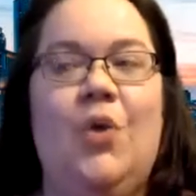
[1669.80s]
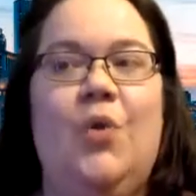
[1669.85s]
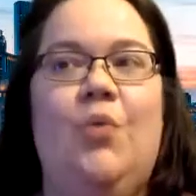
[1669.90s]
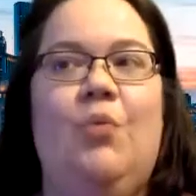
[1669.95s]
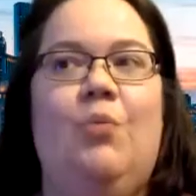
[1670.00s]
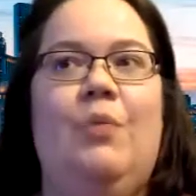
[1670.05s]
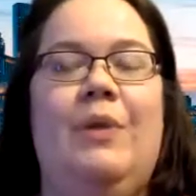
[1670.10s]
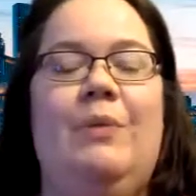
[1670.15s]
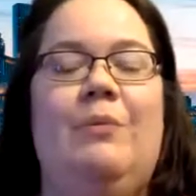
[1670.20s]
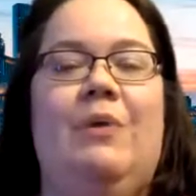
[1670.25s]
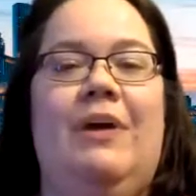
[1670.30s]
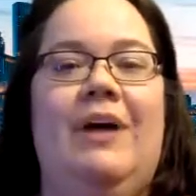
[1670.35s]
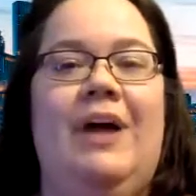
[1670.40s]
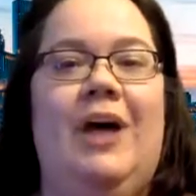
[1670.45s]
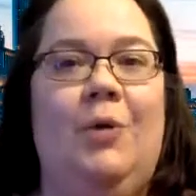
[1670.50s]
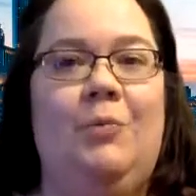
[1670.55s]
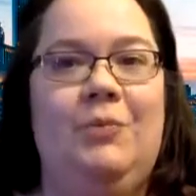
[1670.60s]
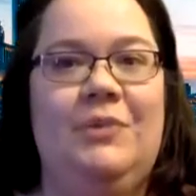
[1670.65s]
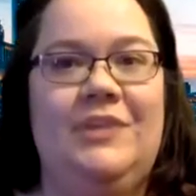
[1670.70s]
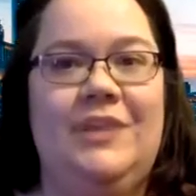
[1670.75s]
we will
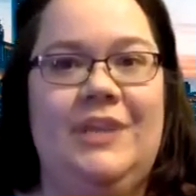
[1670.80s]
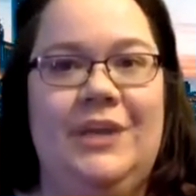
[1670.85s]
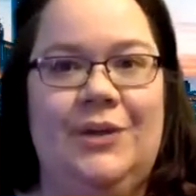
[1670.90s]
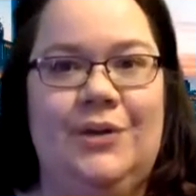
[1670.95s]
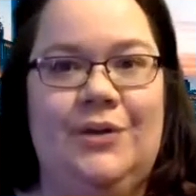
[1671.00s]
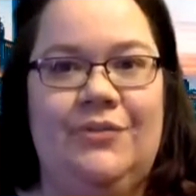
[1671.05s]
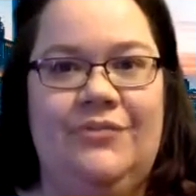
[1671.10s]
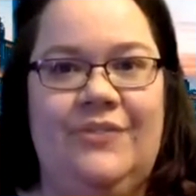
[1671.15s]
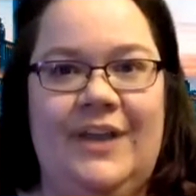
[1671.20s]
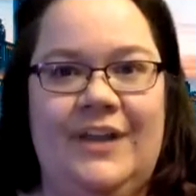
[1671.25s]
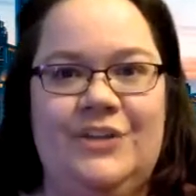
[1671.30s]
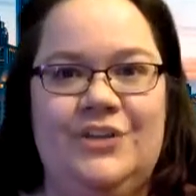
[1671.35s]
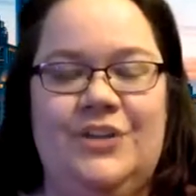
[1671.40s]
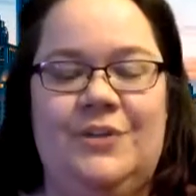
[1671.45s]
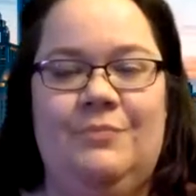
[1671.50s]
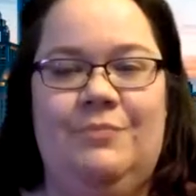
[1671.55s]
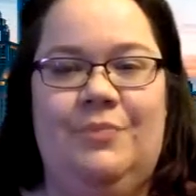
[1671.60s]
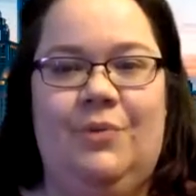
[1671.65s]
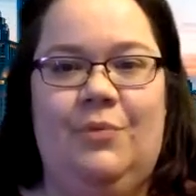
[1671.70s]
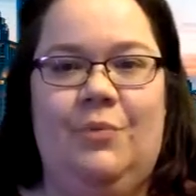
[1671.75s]
help with the
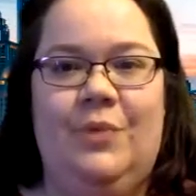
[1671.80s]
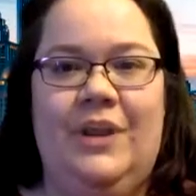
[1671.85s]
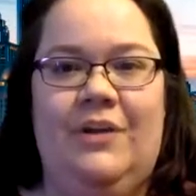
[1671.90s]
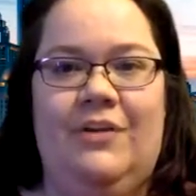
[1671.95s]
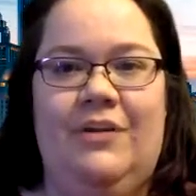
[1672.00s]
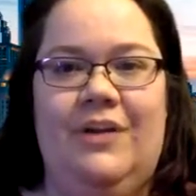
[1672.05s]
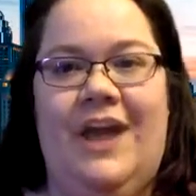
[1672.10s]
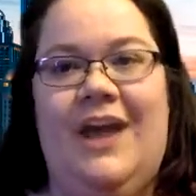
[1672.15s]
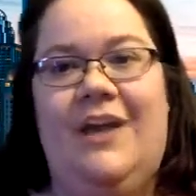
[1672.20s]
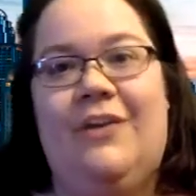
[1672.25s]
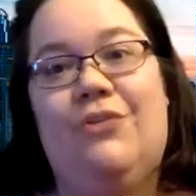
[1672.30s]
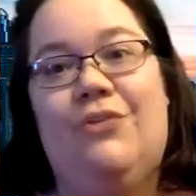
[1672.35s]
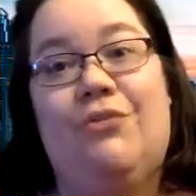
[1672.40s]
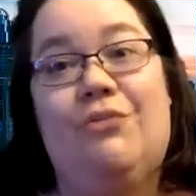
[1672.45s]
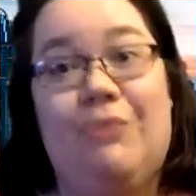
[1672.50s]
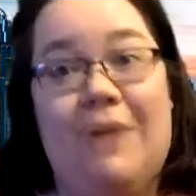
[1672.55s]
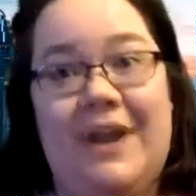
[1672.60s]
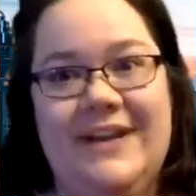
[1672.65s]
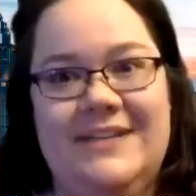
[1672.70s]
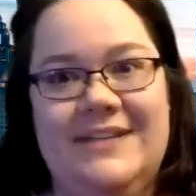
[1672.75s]
intervention, but we are not
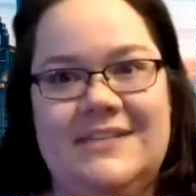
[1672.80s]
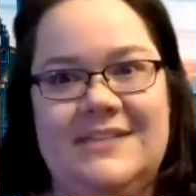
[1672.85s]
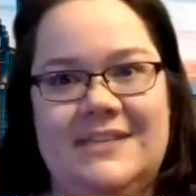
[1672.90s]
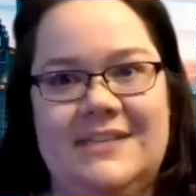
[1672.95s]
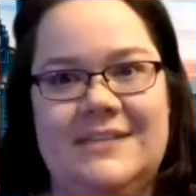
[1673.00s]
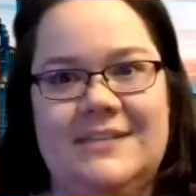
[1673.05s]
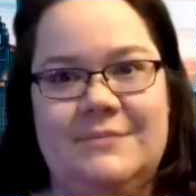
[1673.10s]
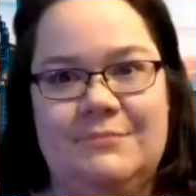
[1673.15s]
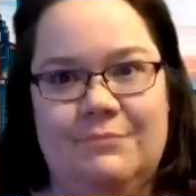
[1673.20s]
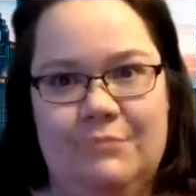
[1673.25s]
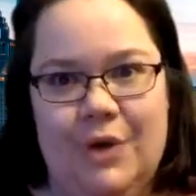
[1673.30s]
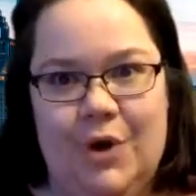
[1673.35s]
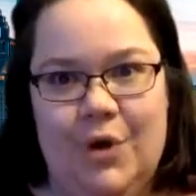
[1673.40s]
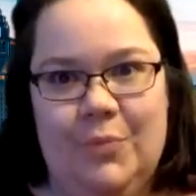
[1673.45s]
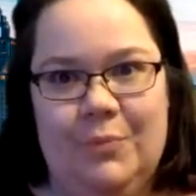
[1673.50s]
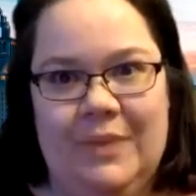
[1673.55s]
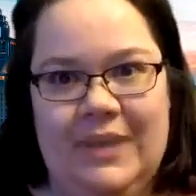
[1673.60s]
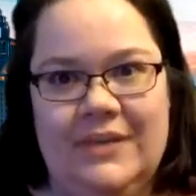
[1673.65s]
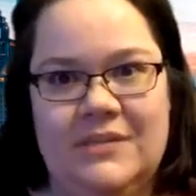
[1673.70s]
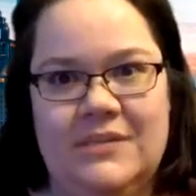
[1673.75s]
crisis
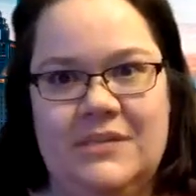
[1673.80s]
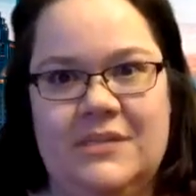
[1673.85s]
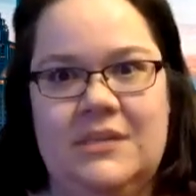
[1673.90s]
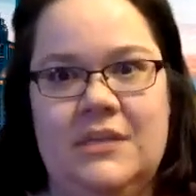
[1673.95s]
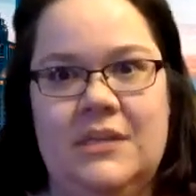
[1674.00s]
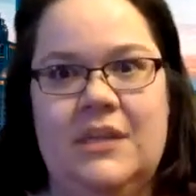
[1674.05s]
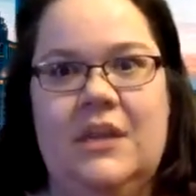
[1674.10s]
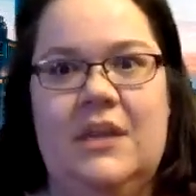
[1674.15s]
moment.